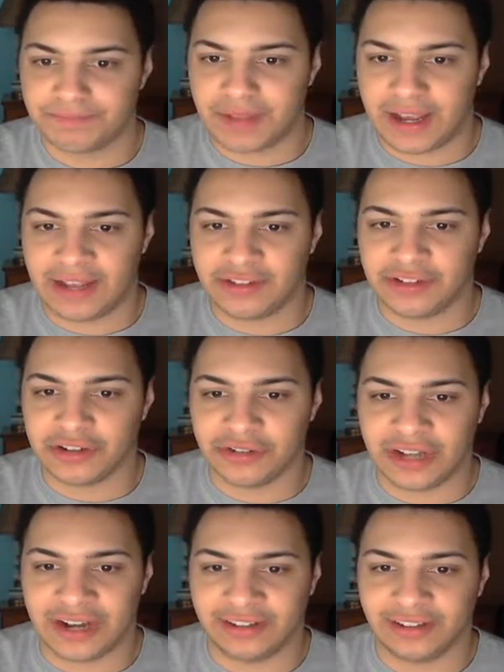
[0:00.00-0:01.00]
As you go
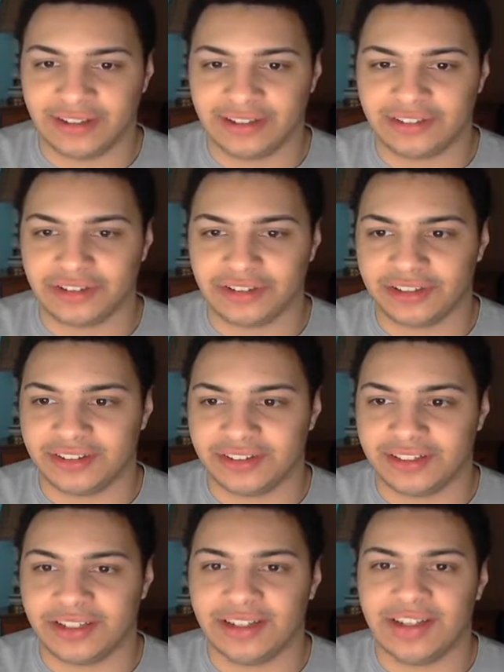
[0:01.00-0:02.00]
down the list, you can
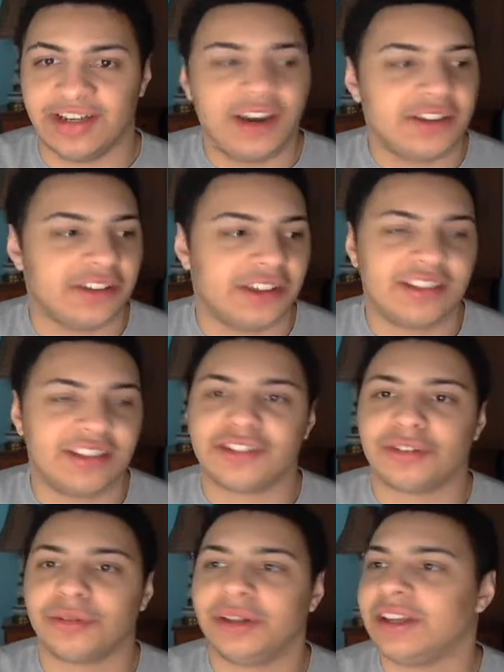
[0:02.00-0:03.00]
see. So this is
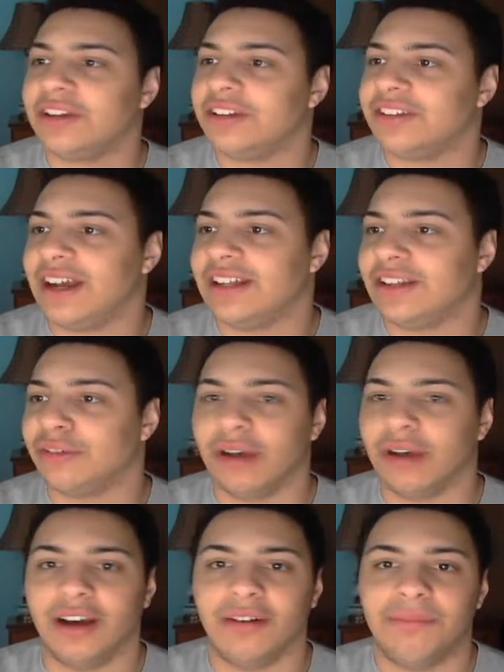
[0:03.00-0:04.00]
a really good site as
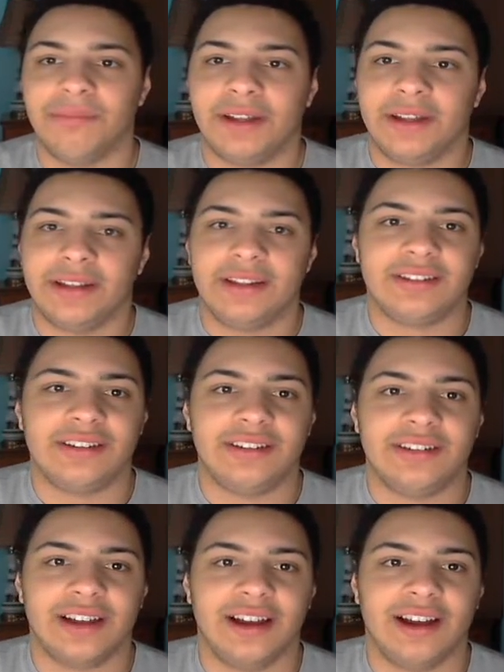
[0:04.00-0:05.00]
well. This
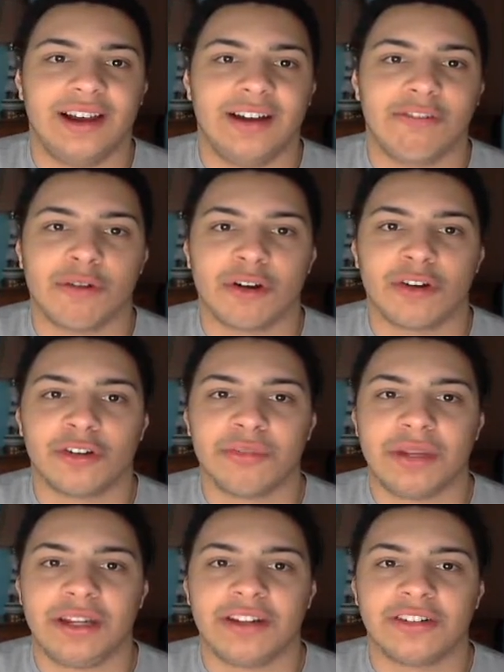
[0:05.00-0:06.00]
is
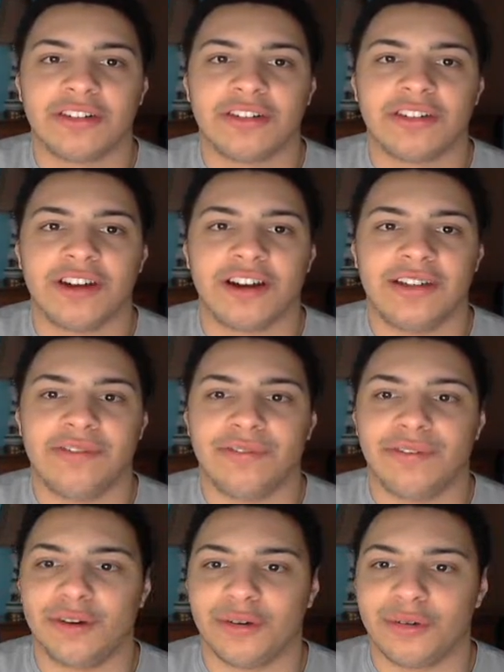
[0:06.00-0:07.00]

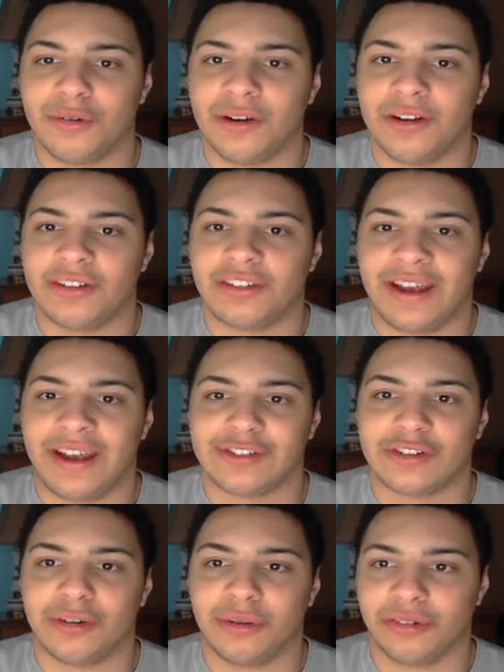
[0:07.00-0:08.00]

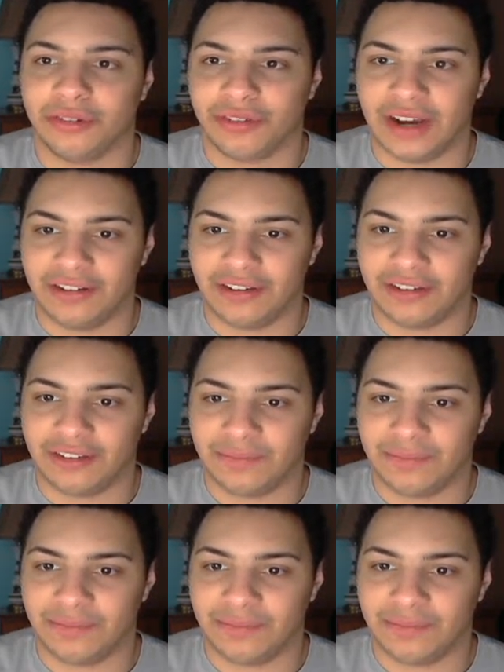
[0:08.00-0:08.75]
worldmeters.info/coronavirus.